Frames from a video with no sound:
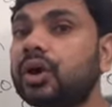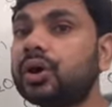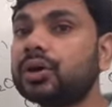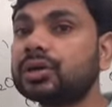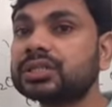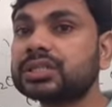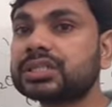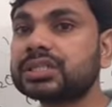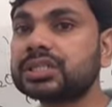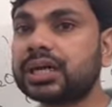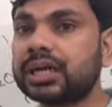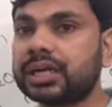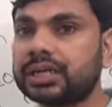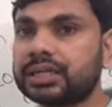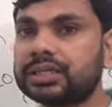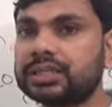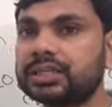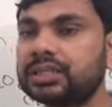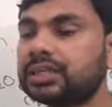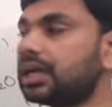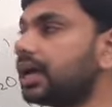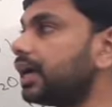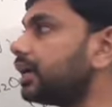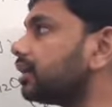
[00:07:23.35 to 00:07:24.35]

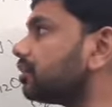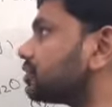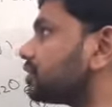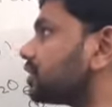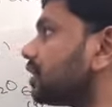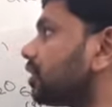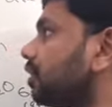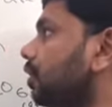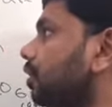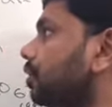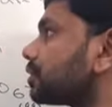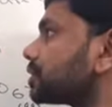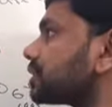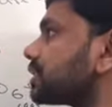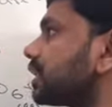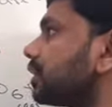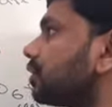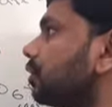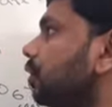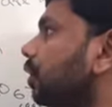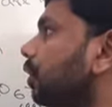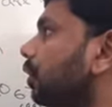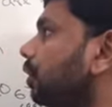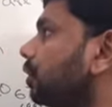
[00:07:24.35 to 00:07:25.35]
oxide
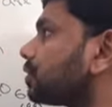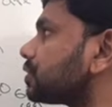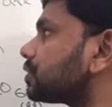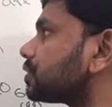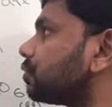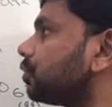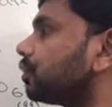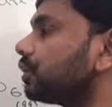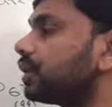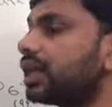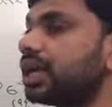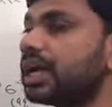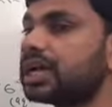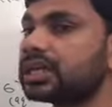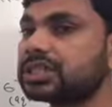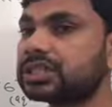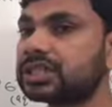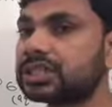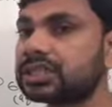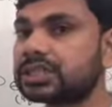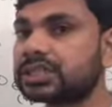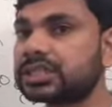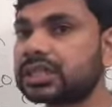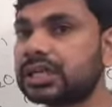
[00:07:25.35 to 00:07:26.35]
also
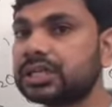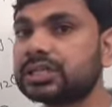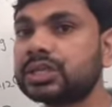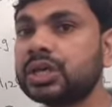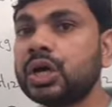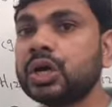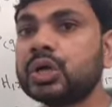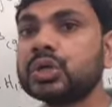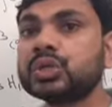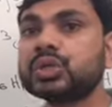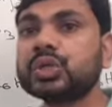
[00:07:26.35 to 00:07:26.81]
gaseous state.